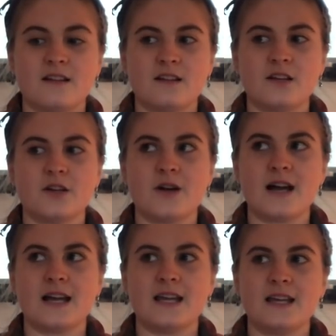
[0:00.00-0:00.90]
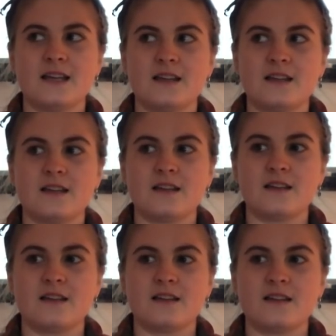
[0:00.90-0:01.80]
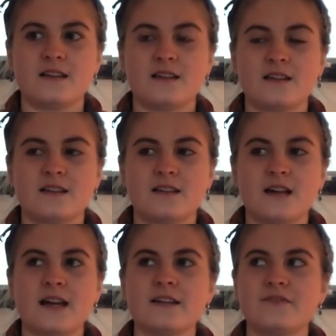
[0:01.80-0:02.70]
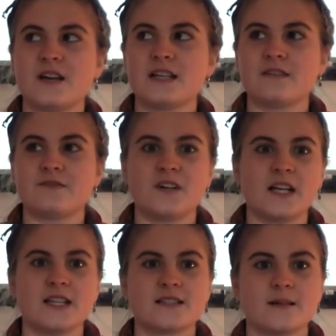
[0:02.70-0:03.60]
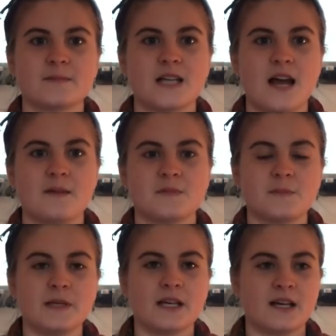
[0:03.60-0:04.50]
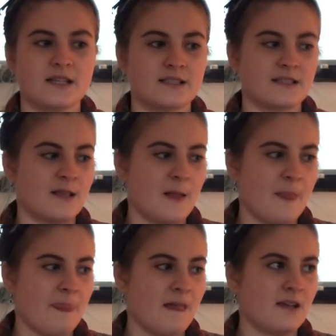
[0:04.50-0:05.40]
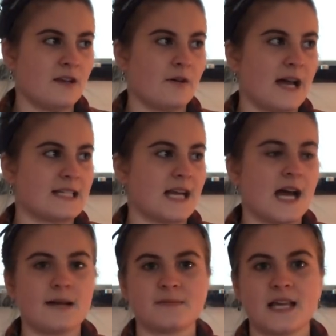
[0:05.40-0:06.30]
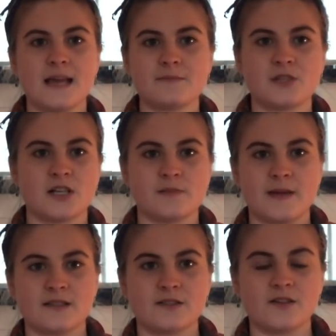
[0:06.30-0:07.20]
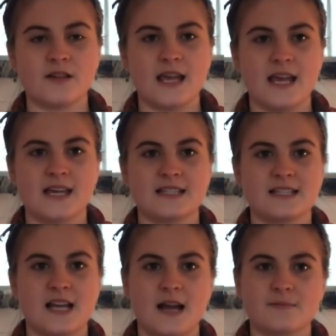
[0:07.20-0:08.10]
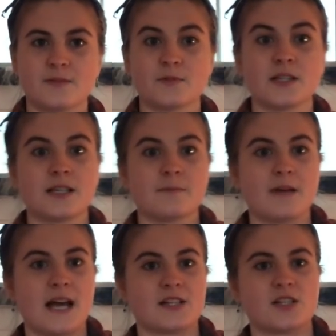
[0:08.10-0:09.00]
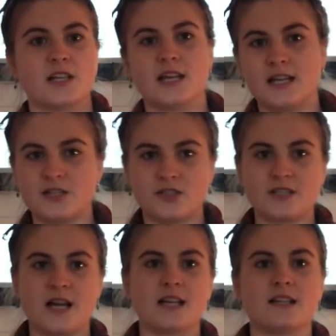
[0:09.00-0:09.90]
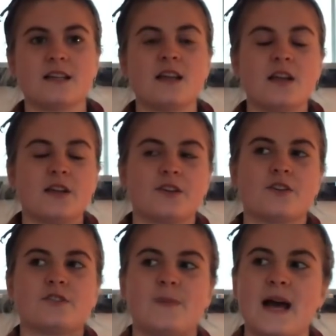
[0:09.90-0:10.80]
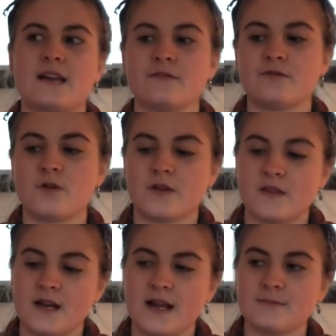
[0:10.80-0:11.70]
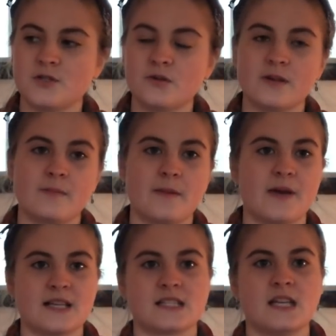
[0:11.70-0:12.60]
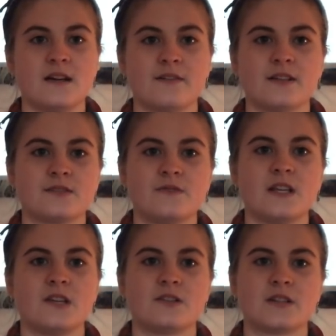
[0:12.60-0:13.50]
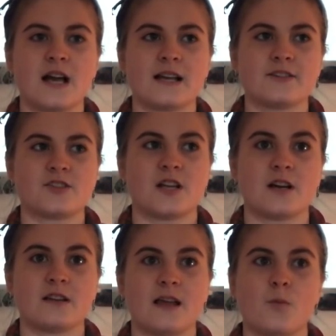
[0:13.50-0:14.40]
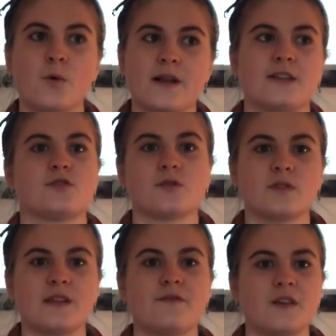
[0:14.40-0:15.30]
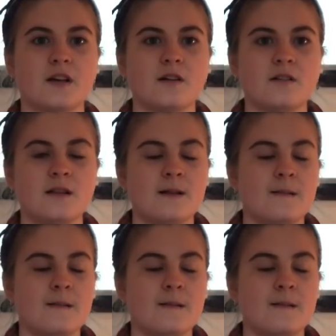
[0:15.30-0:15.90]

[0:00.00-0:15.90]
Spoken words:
You know, I kind of find it funny sometimes because, you know, at times I am judgmental and at times I'm really compassionate, and it just kind of goes back and forth, and I'm doing my best here in this video to kind of share like what I truly feel.